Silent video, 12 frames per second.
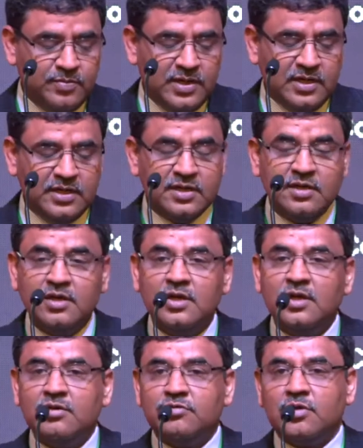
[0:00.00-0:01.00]
billion
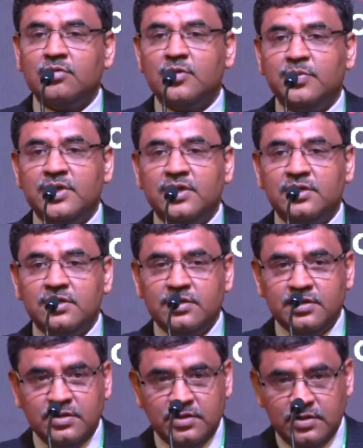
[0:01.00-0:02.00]
from the period
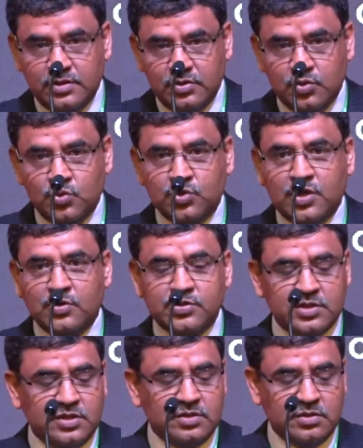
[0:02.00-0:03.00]

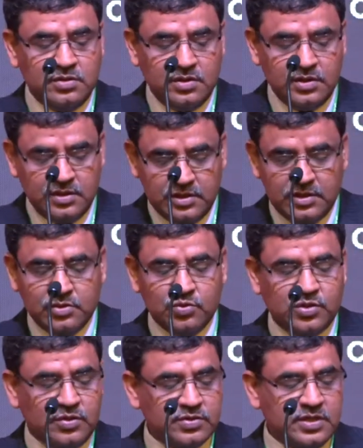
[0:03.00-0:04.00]
2000 till
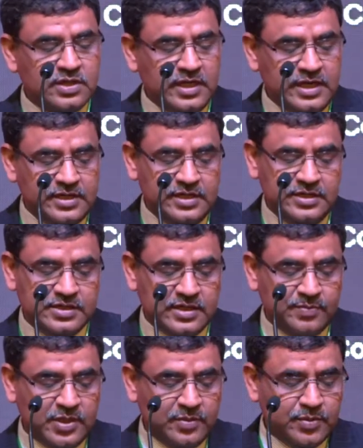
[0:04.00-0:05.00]
2018,
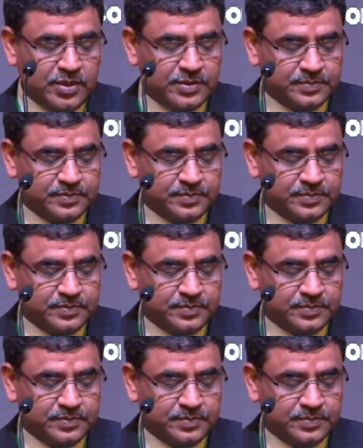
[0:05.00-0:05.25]
September.